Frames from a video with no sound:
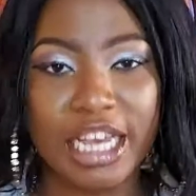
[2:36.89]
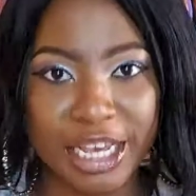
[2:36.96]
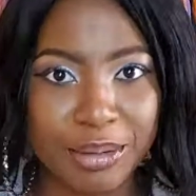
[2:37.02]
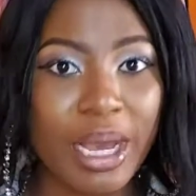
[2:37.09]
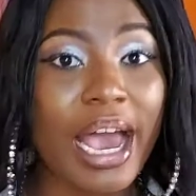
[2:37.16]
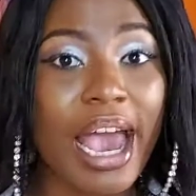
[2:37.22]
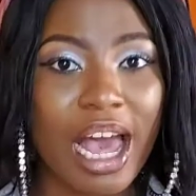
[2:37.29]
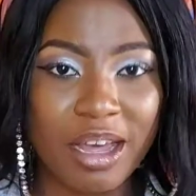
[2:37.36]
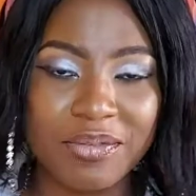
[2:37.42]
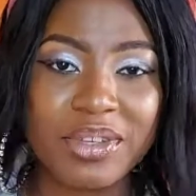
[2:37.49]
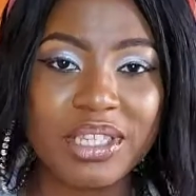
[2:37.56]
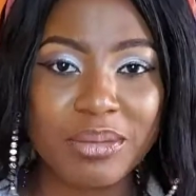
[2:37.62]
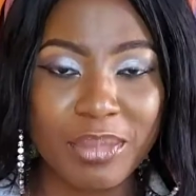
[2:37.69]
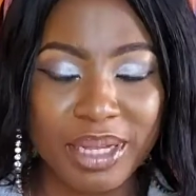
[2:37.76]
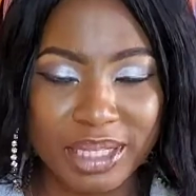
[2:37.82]
have it
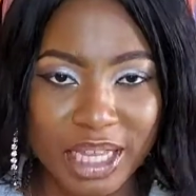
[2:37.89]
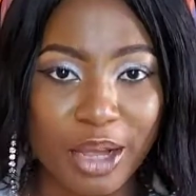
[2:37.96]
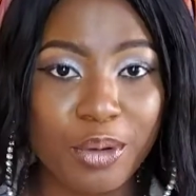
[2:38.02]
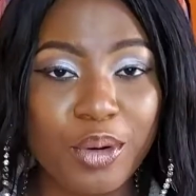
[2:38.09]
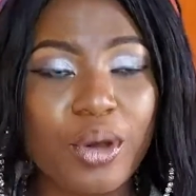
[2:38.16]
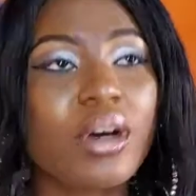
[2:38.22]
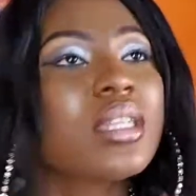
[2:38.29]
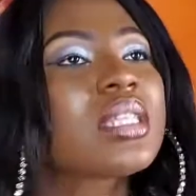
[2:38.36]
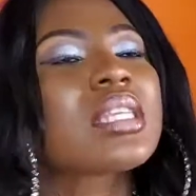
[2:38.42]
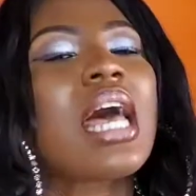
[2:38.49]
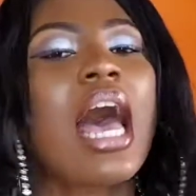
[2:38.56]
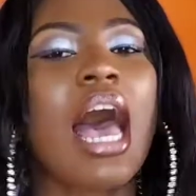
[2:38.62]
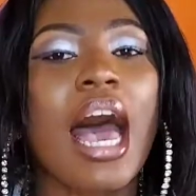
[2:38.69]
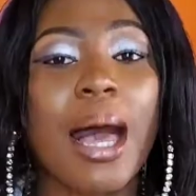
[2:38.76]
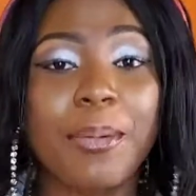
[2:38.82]
in my downloads.
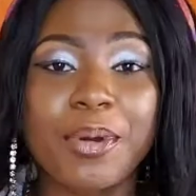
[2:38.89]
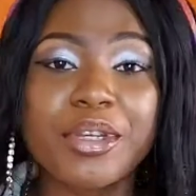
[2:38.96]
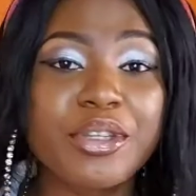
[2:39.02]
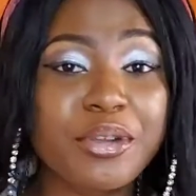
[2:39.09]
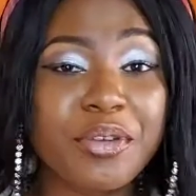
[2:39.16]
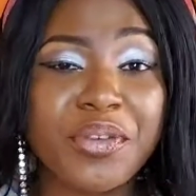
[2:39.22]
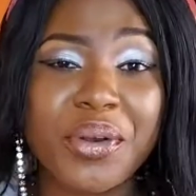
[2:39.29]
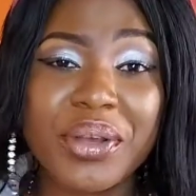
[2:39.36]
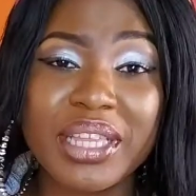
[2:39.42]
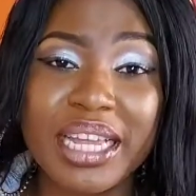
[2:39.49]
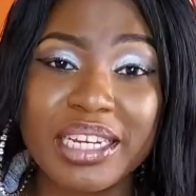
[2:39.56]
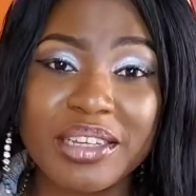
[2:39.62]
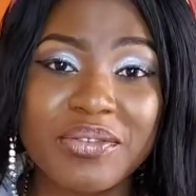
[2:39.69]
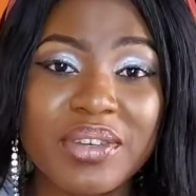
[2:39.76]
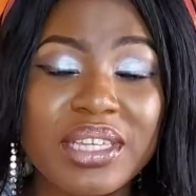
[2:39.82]
I'm going to look for it and
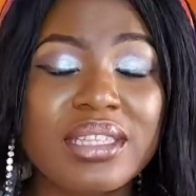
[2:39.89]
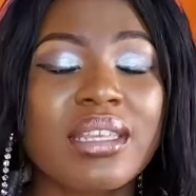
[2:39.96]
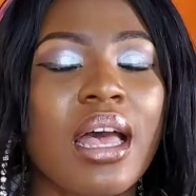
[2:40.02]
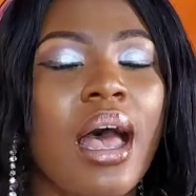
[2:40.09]
leave it